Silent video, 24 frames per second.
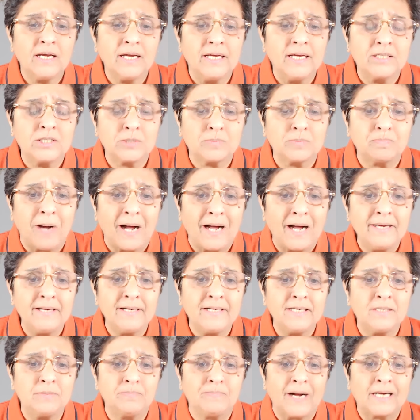
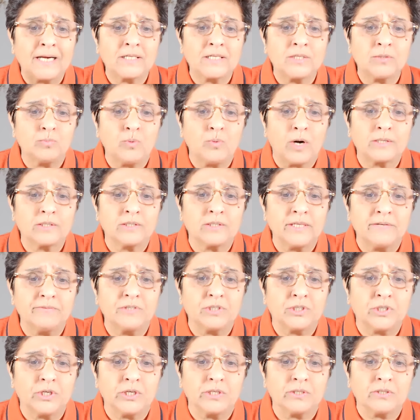Inspired by what
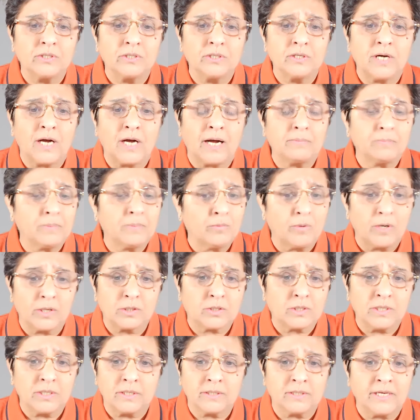Dev
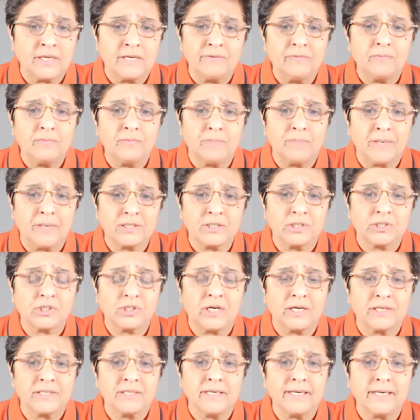
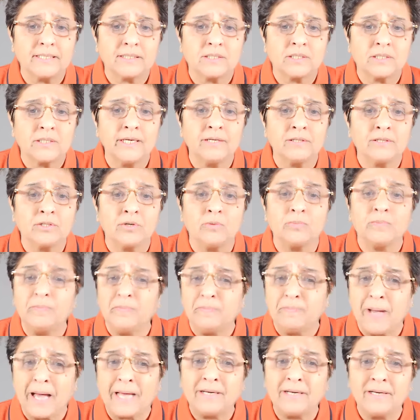Bhattacharya has, the
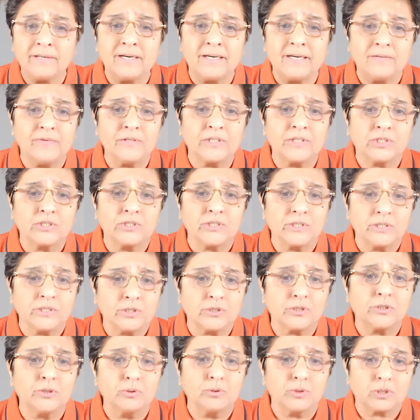manner in which he's
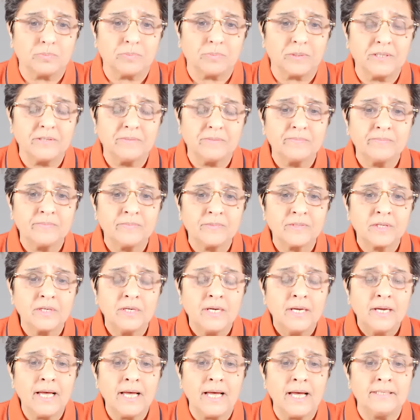introduced me,
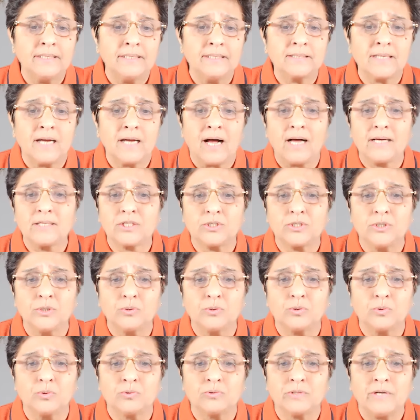and he's asked you
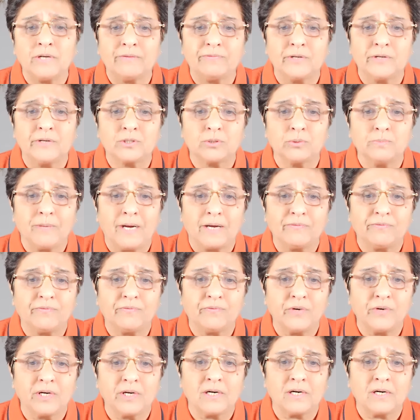to refer to my
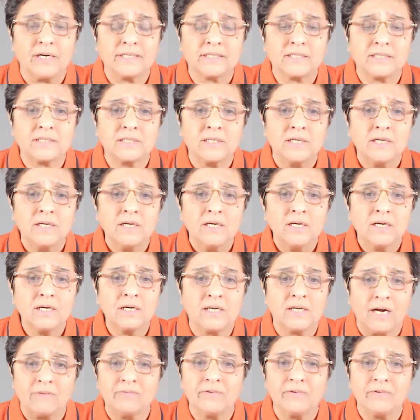fearless
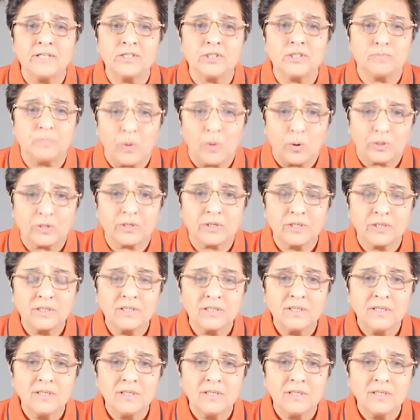governance book.